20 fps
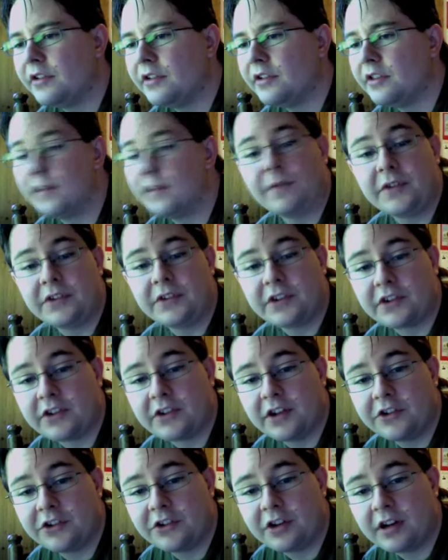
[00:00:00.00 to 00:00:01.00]
the physics
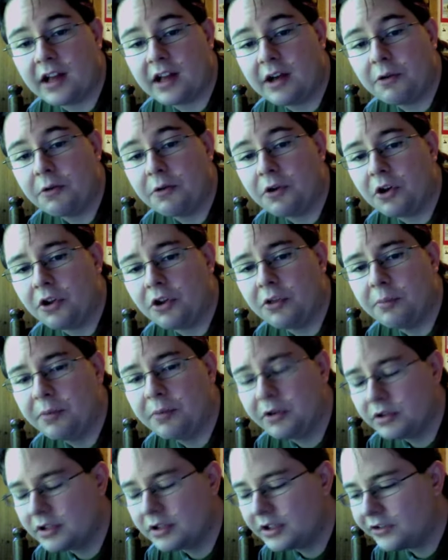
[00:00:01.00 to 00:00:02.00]
engine, how all the
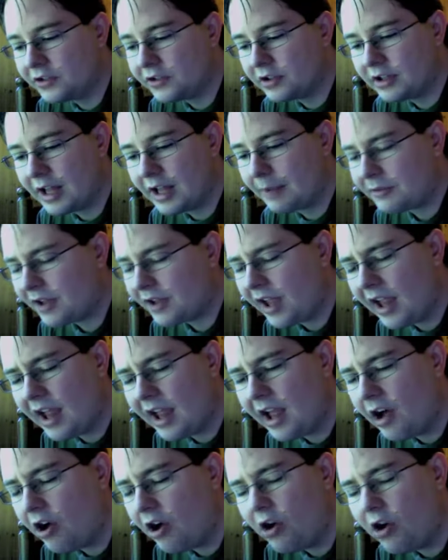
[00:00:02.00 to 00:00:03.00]
buildings collapse.
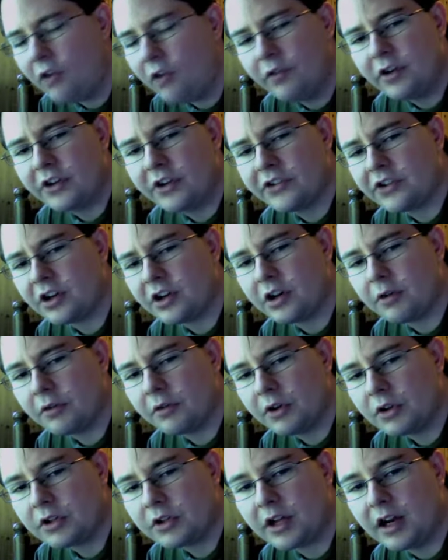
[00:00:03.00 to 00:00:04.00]
All of it is done in
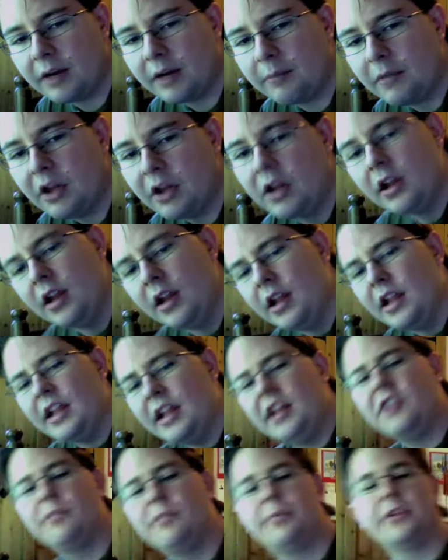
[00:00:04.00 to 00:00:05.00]
real time.
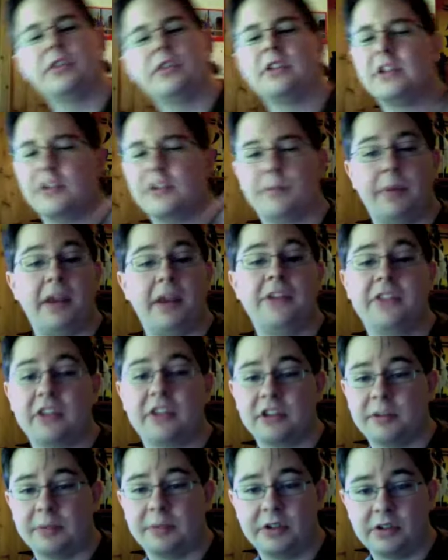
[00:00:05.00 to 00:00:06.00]
Each building is
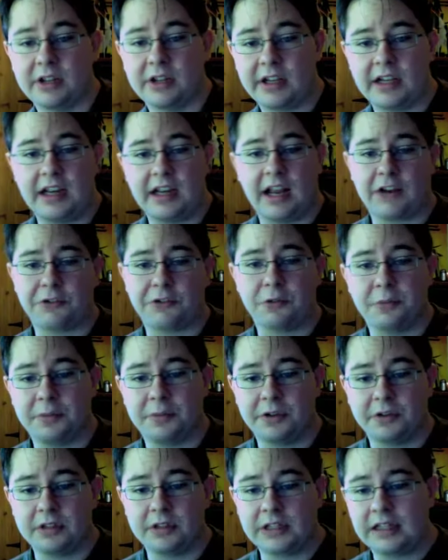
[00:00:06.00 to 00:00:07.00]
basically built like an actual
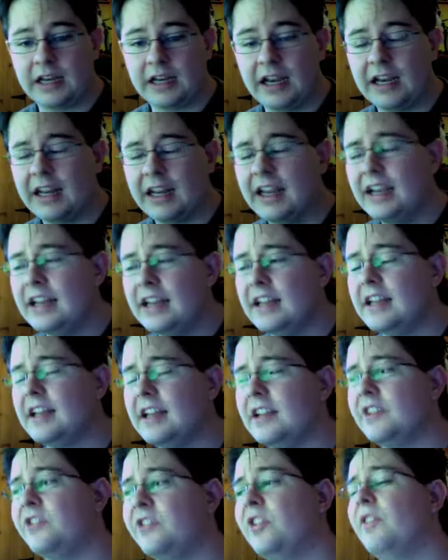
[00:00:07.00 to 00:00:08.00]
building, and it
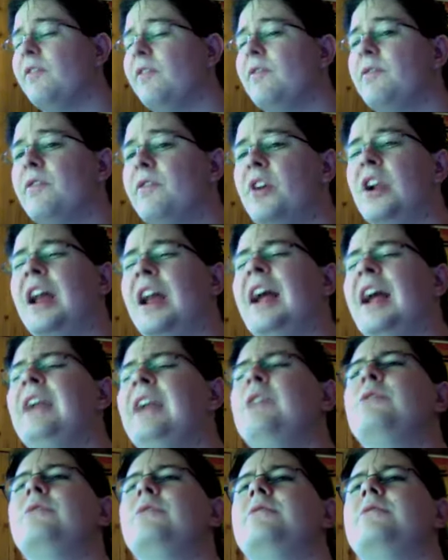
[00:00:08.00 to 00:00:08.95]
is fun. I